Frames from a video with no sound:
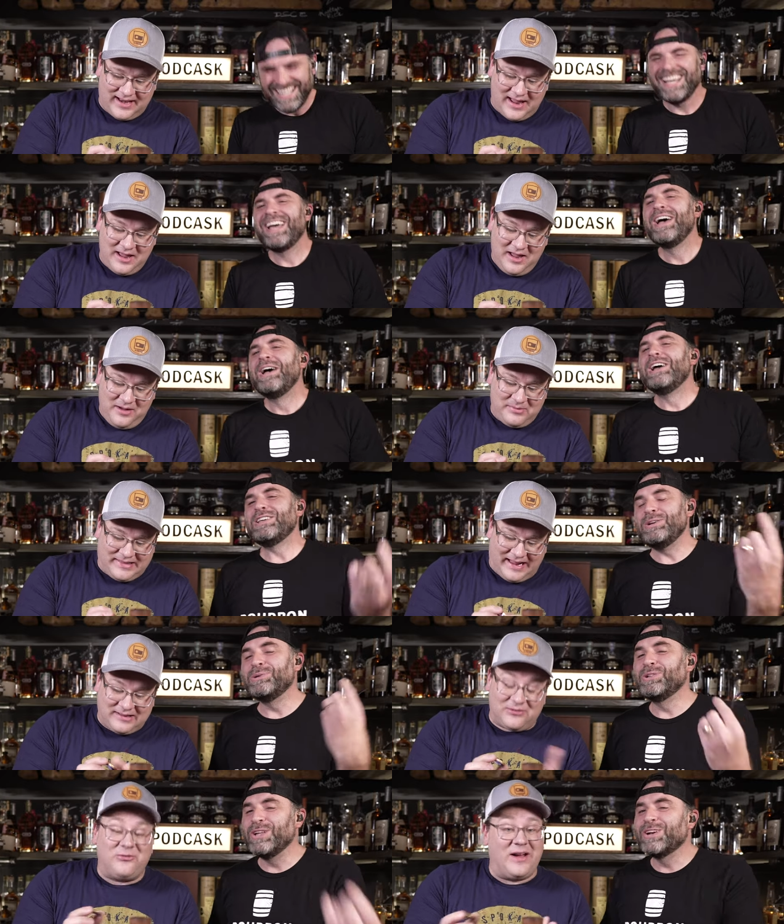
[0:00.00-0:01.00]
Speaker 1: it. you
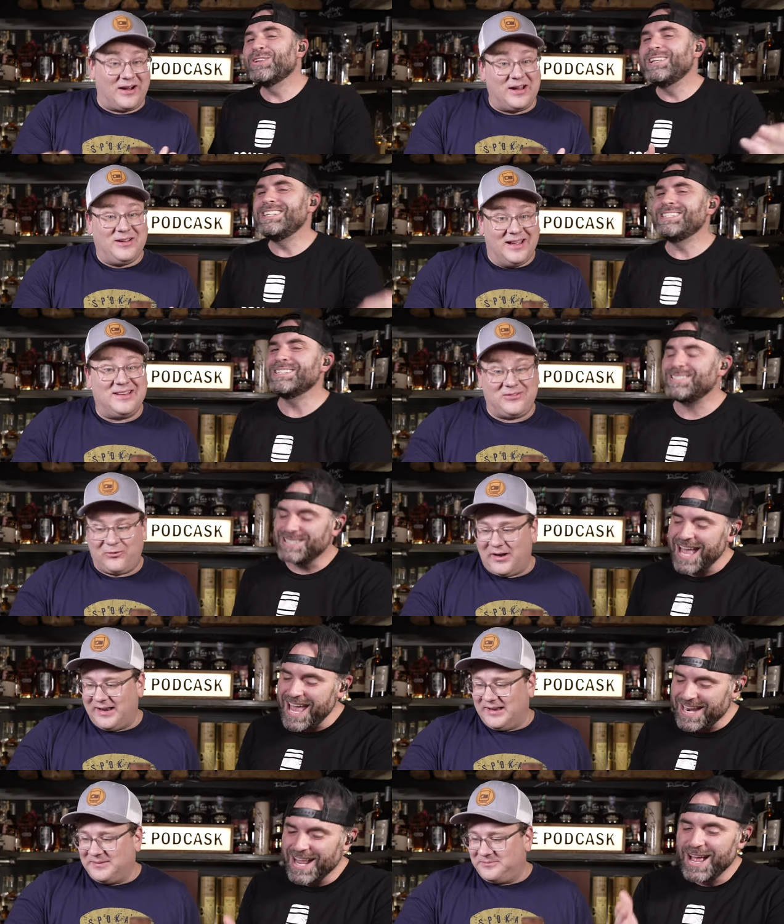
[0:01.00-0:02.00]
literally very, just
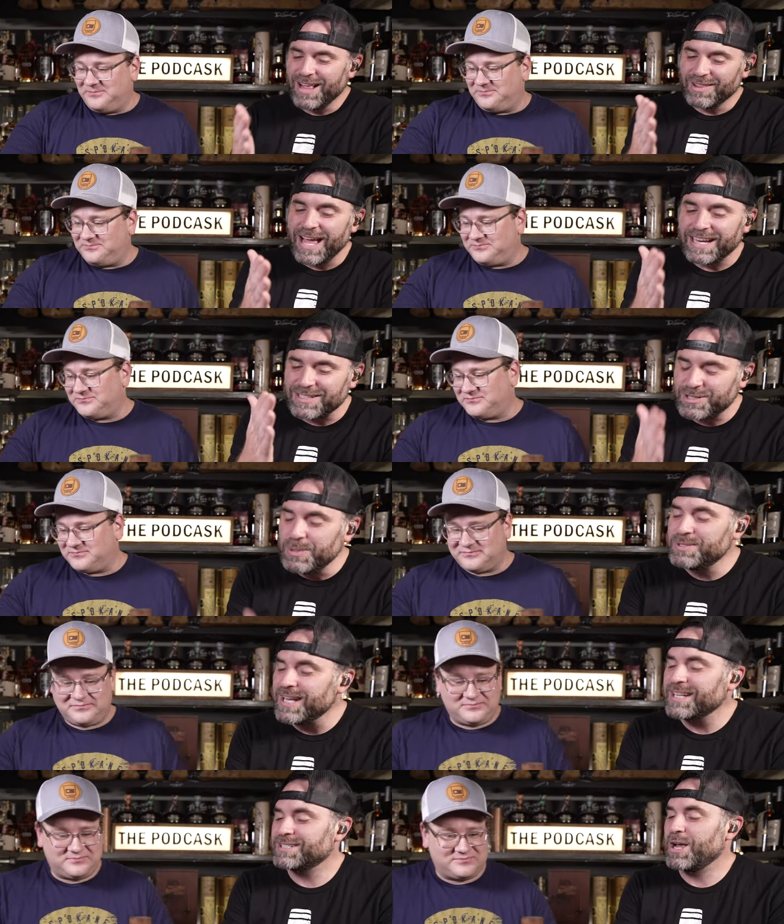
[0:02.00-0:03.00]
said funny. like two
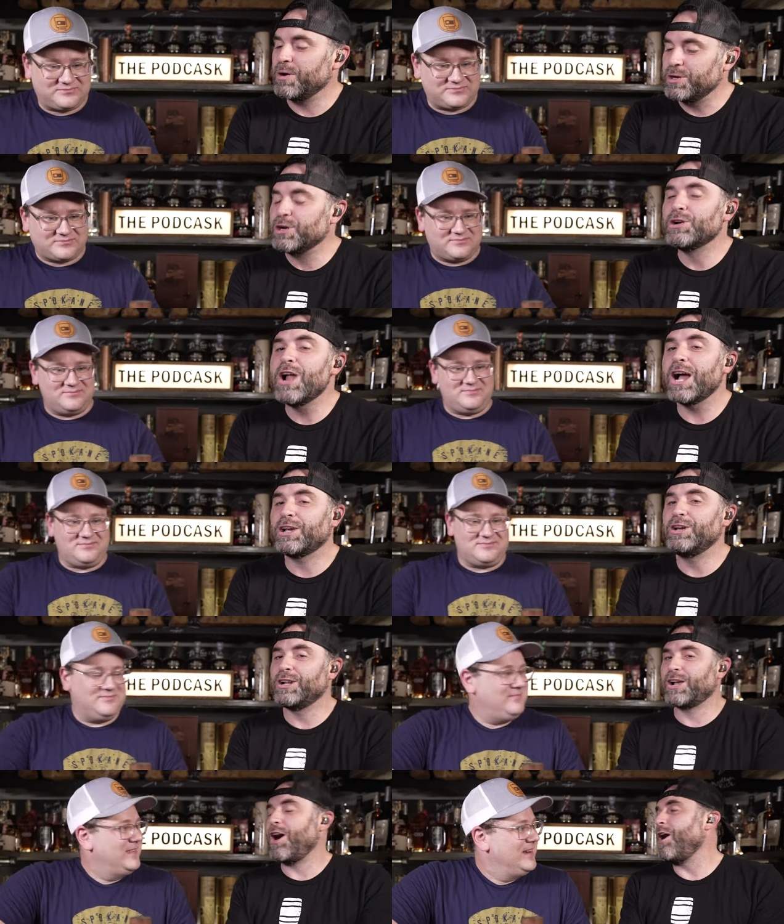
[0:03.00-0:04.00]
seconds ago, you're not good
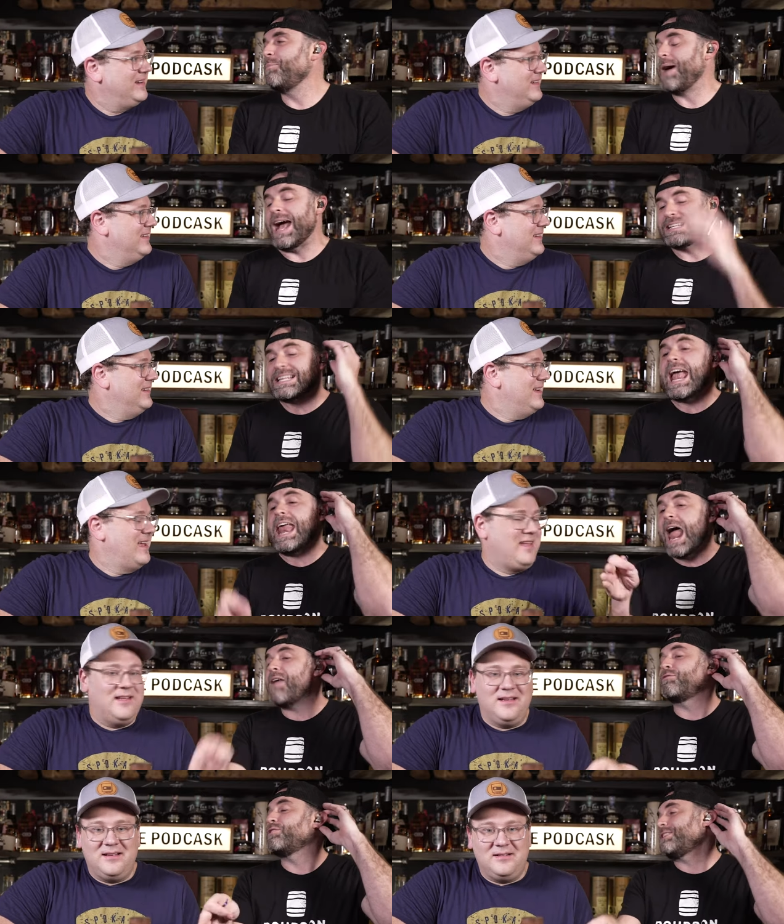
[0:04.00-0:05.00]
at callbacks, and
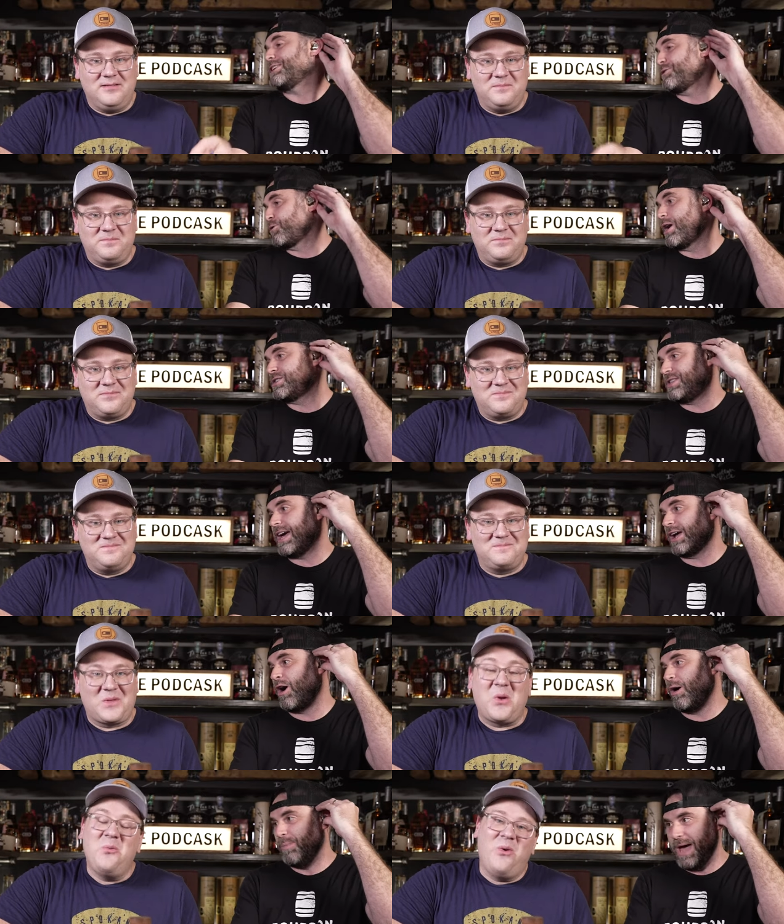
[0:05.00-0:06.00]
I freaking crushed that
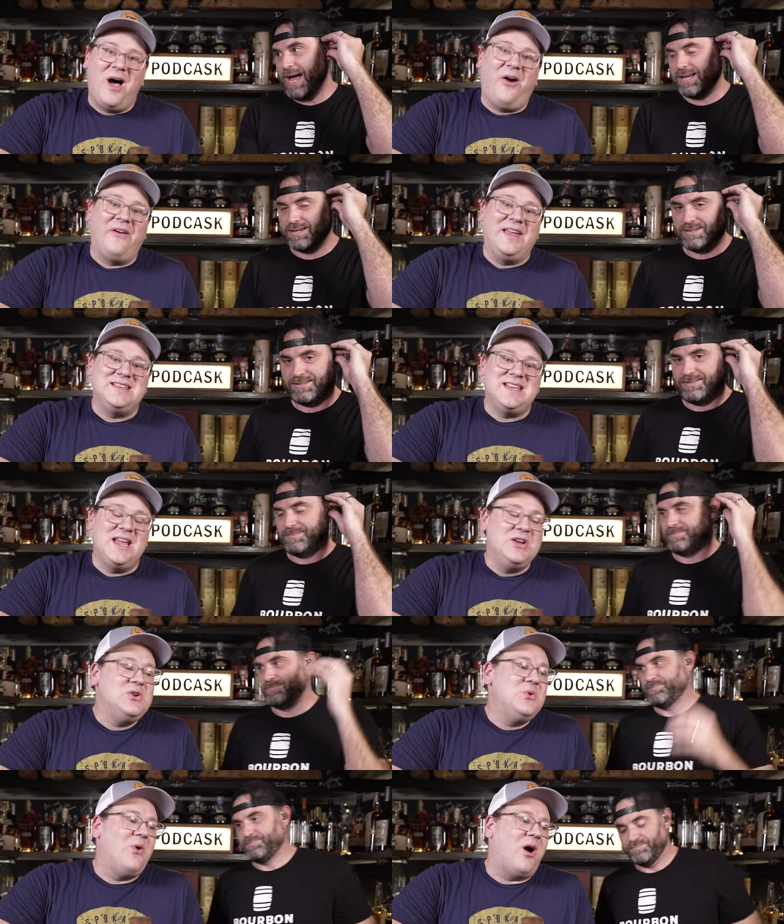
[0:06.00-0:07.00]
callback.
Speaker 2: Well, it,
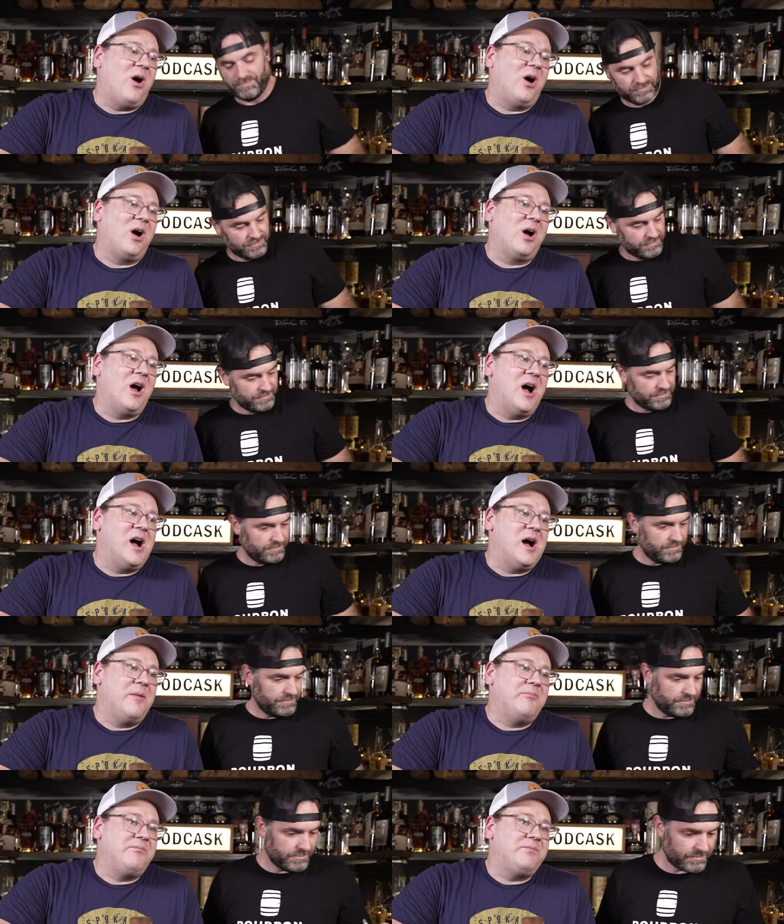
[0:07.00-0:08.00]
you are
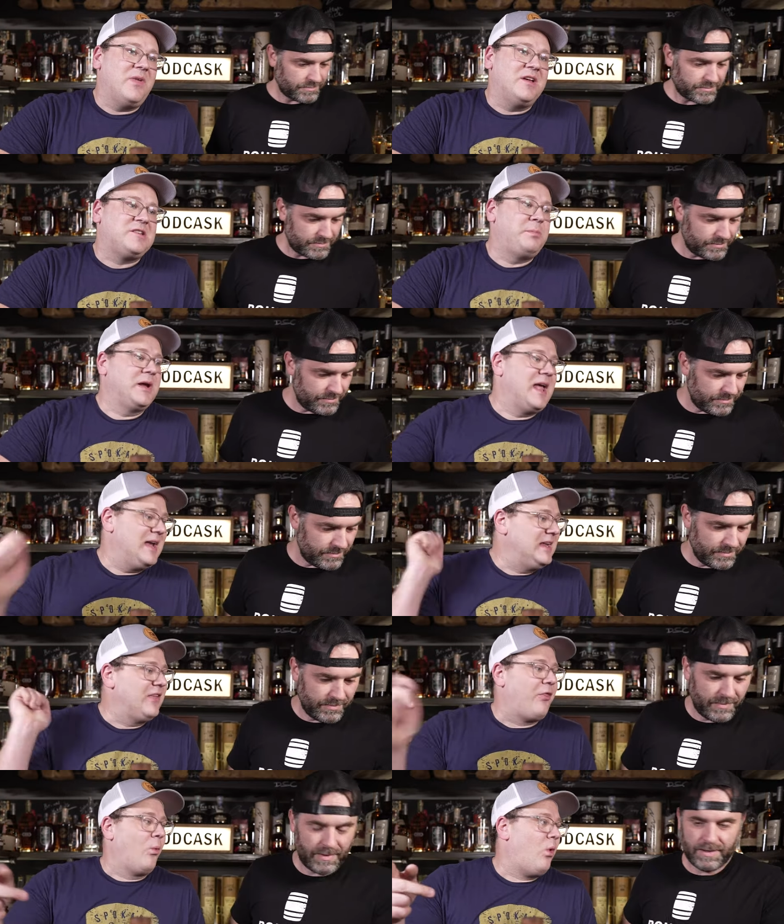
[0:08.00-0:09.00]
um, a spaghetti
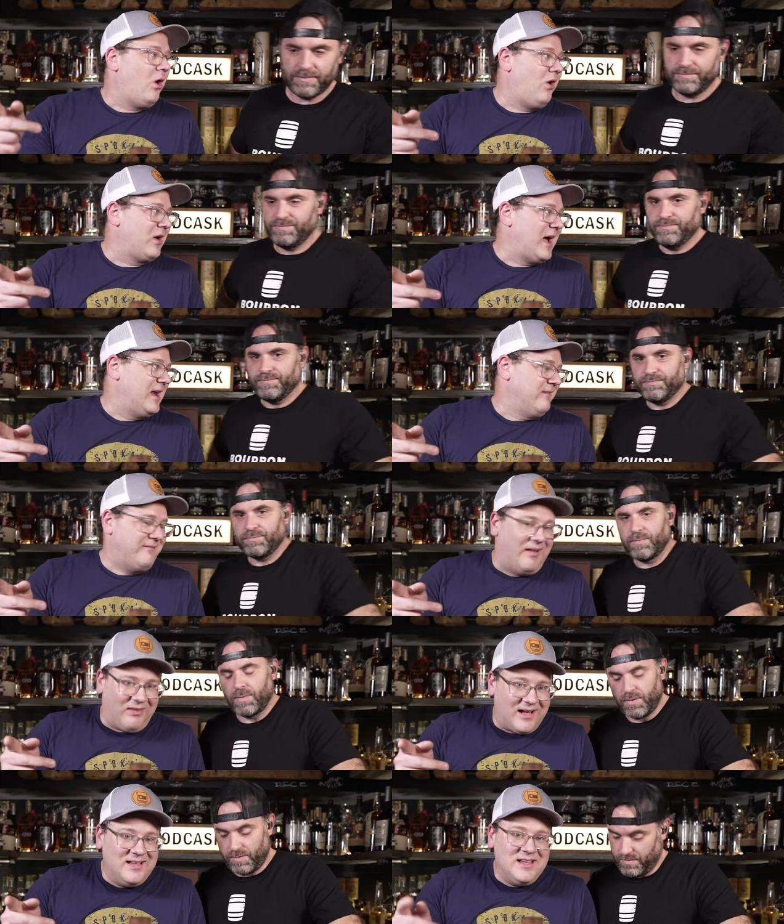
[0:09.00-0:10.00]
at the wall kind of
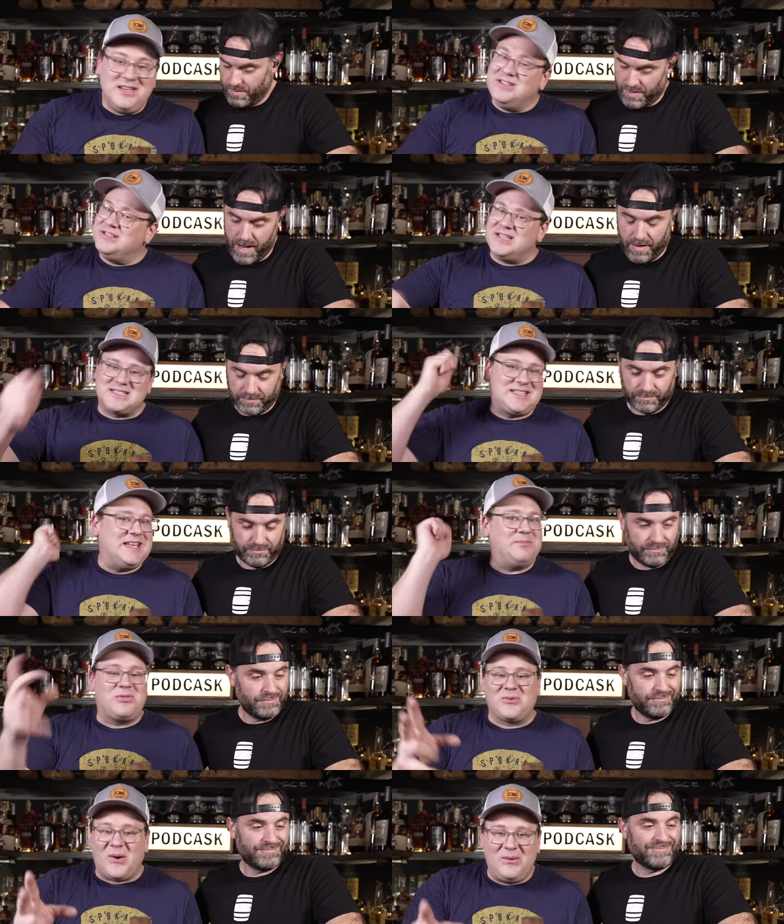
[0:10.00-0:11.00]
fella. You yeah. just
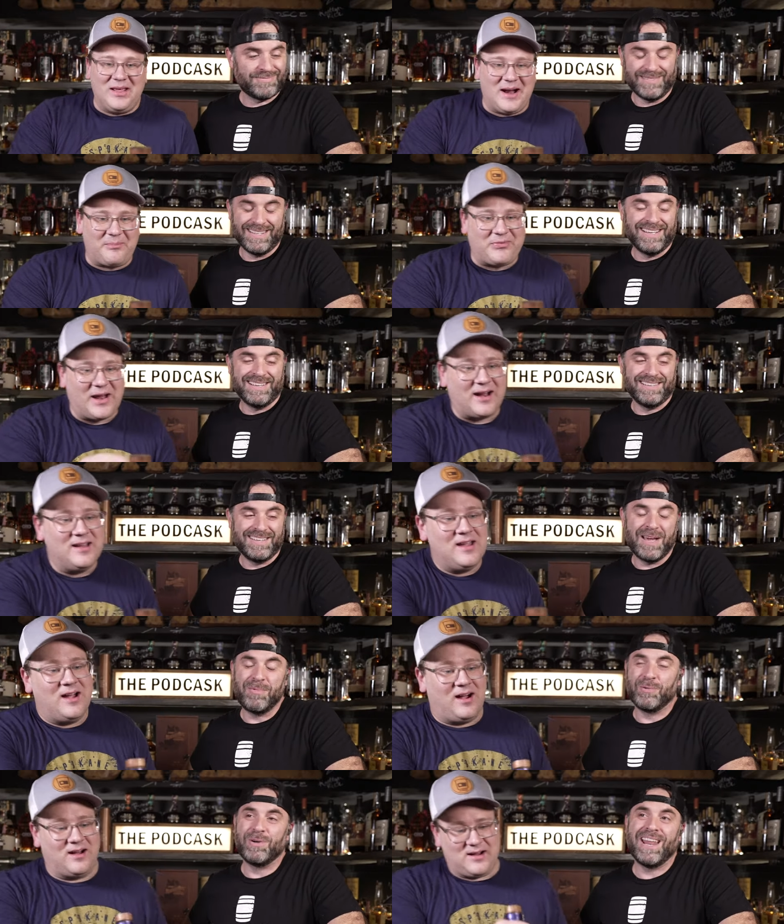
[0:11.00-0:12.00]
keep throwing it up there. Yeah, but all when,